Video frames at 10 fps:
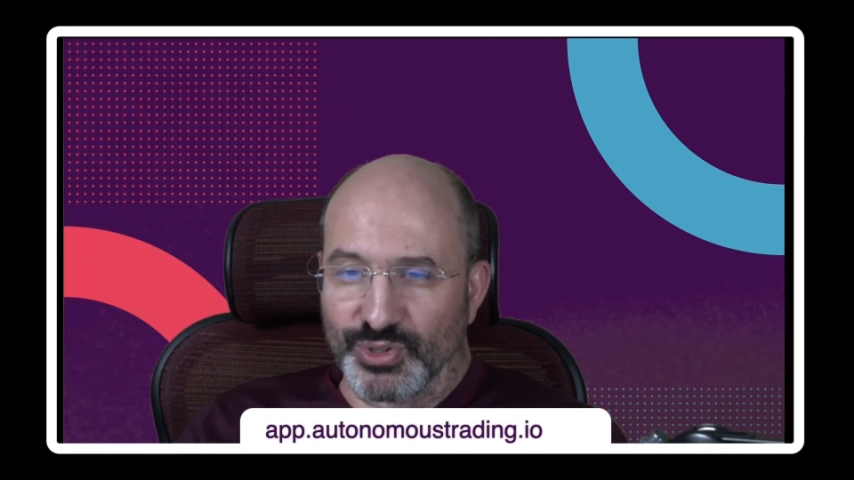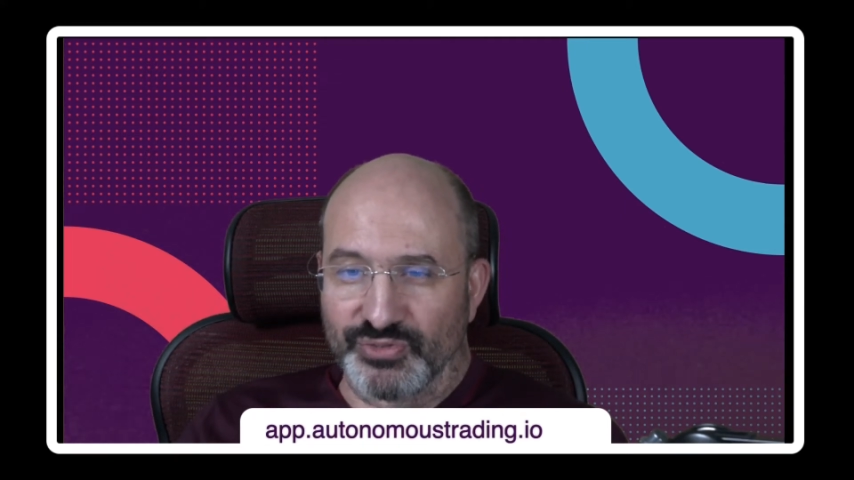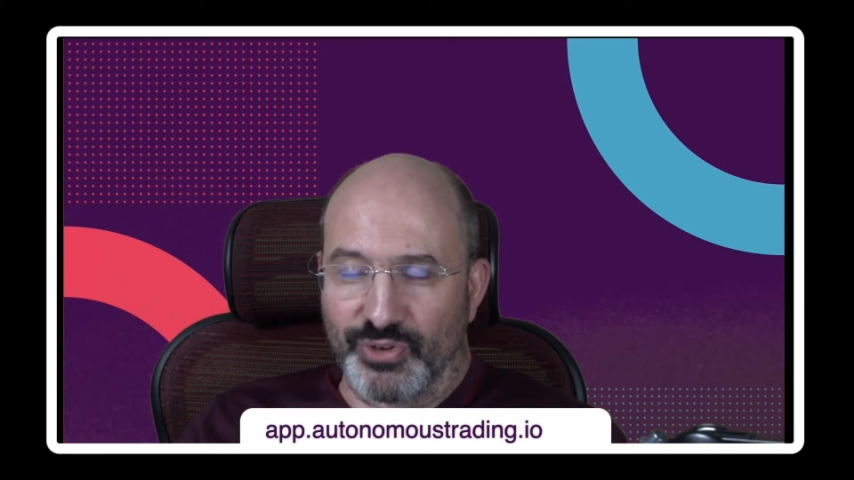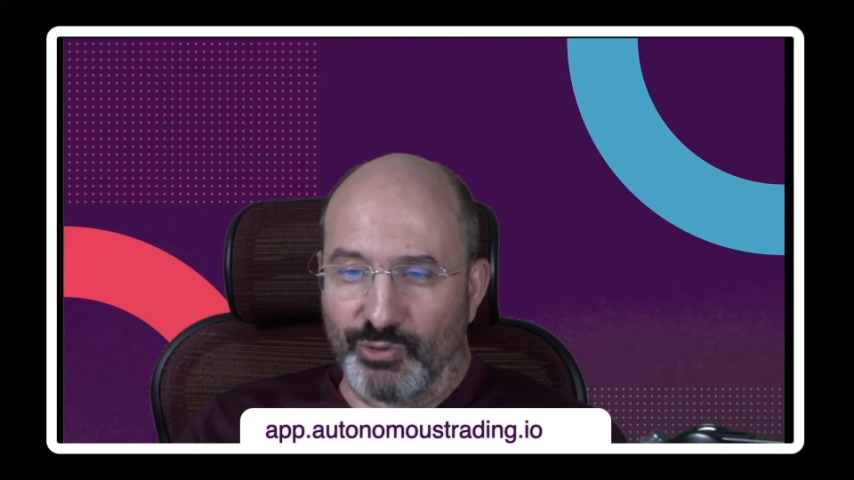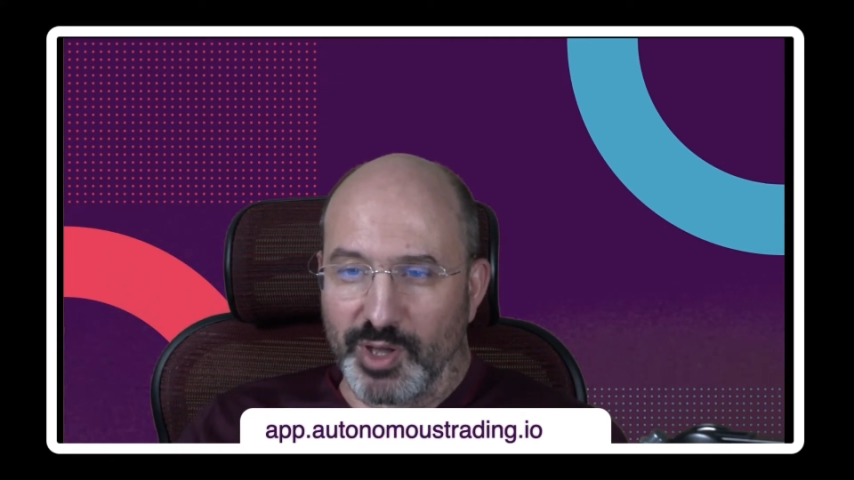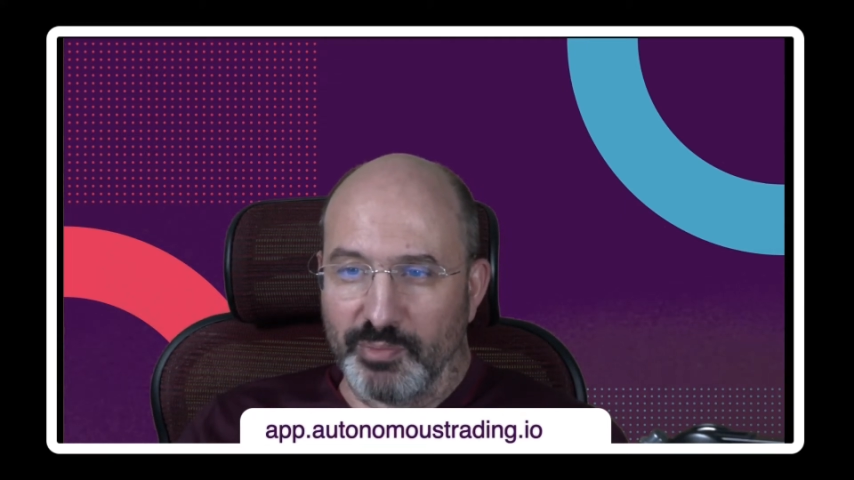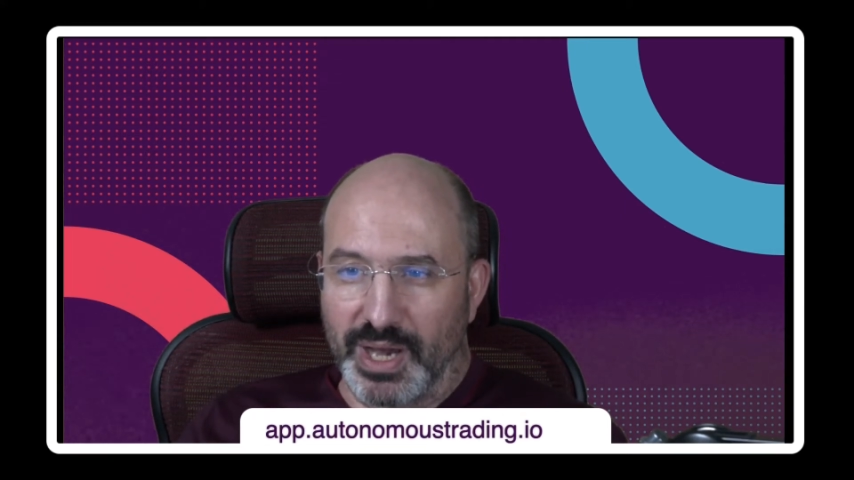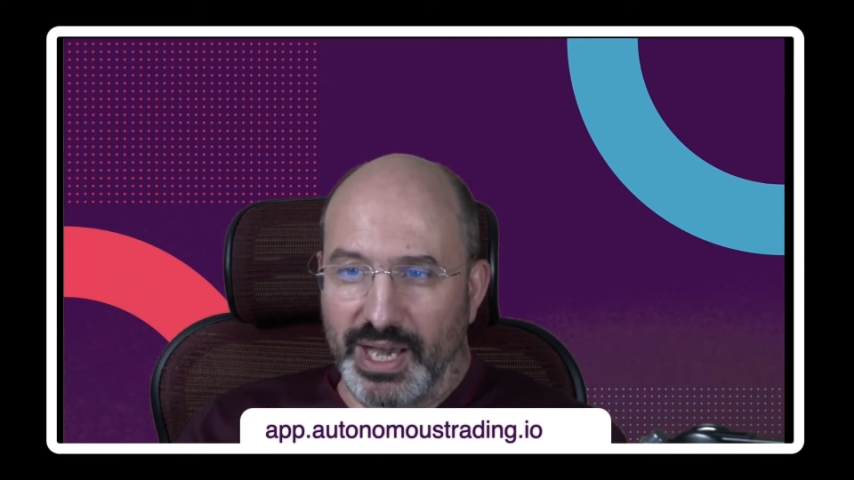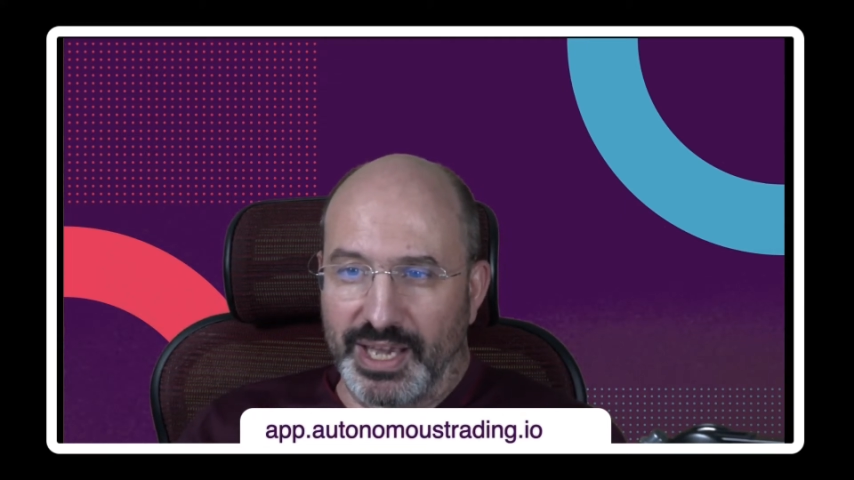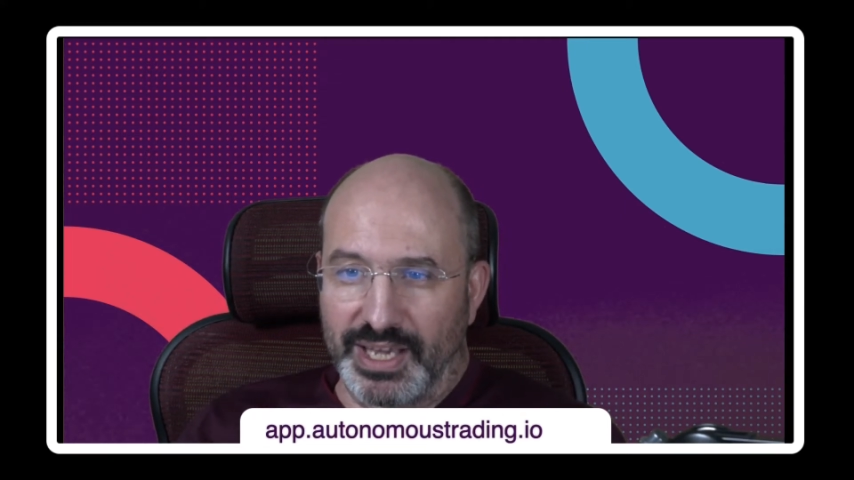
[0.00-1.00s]
following
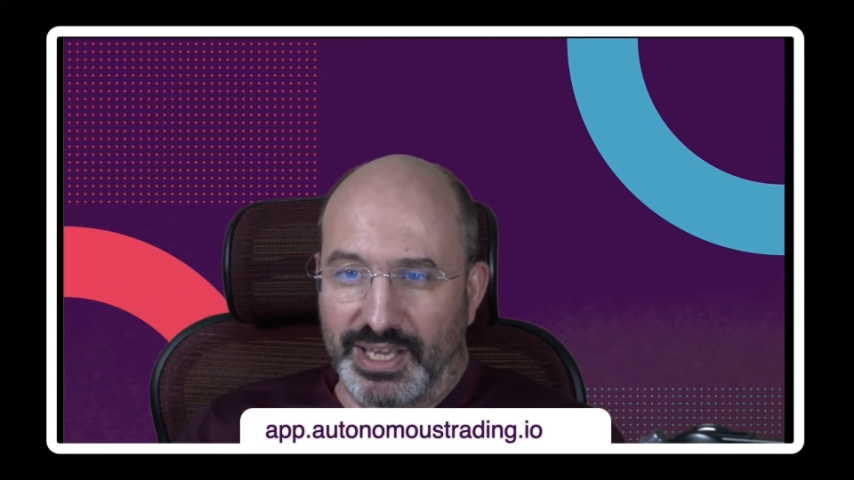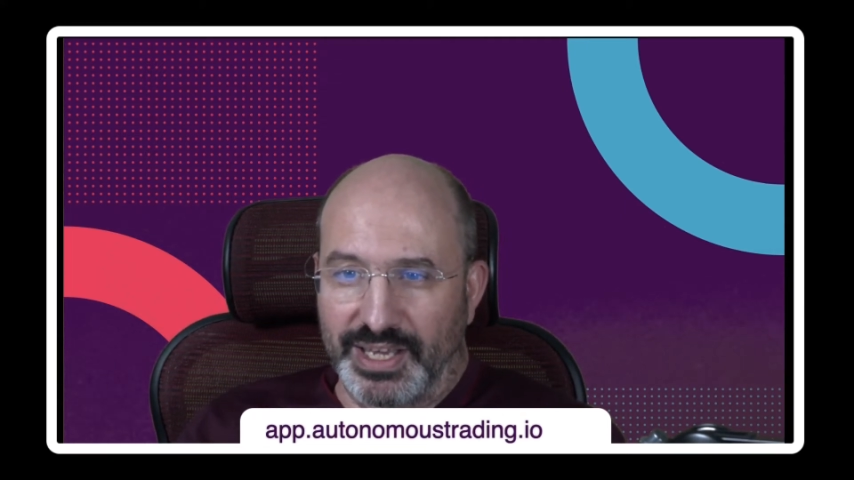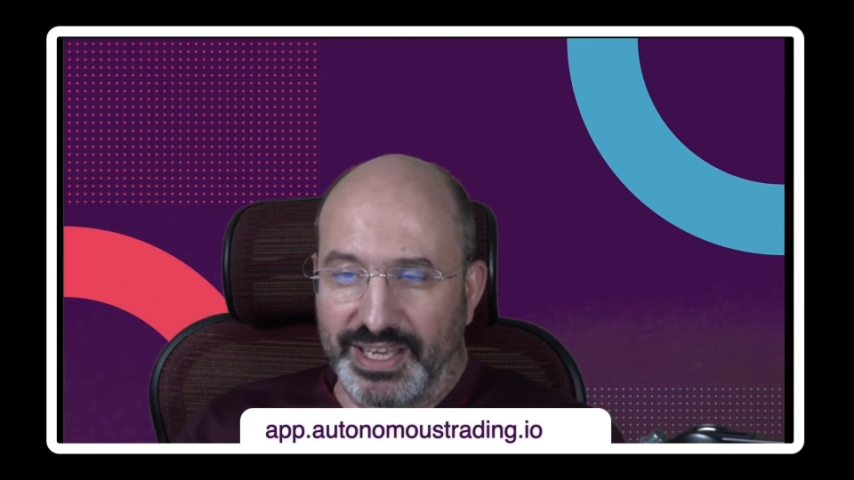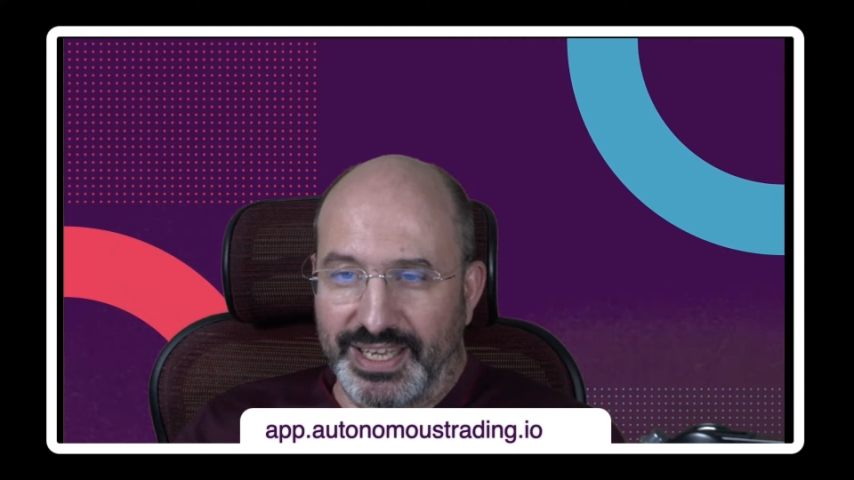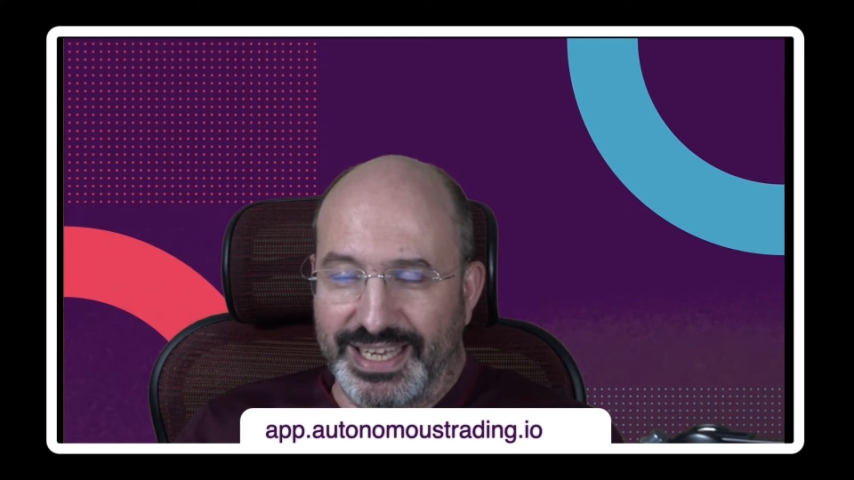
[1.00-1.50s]
my uh,